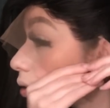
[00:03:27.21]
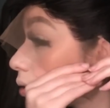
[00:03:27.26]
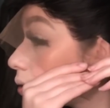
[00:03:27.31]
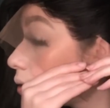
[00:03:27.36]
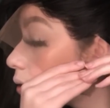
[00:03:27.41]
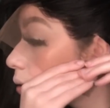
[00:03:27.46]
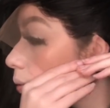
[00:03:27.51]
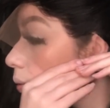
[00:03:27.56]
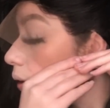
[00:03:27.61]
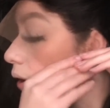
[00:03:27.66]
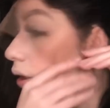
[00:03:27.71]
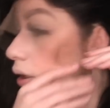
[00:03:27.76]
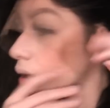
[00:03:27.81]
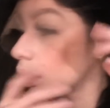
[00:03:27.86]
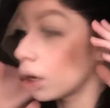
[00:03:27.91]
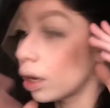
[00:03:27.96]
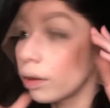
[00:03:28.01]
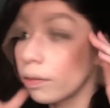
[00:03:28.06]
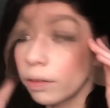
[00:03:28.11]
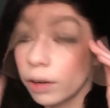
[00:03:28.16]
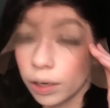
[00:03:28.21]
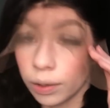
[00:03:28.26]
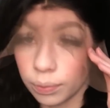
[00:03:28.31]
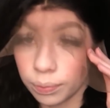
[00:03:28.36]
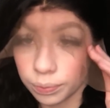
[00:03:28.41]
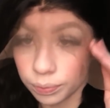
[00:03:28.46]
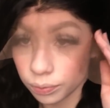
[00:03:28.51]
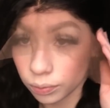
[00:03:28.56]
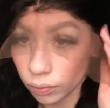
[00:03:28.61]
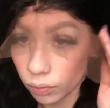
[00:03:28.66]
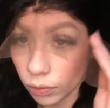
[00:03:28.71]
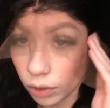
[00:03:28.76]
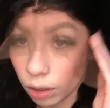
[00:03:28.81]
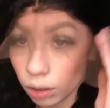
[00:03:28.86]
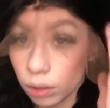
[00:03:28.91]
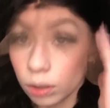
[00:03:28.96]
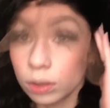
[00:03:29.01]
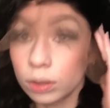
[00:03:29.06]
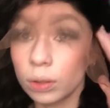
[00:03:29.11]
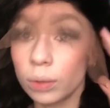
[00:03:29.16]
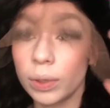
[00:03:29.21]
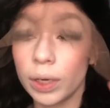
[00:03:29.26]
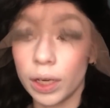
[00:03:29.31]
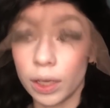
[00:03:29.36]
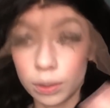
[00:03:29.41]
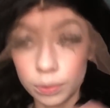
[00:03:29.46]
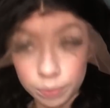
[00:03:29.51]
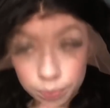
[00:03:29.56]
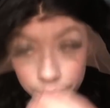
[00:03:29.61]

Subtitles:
out the way. Okay, so now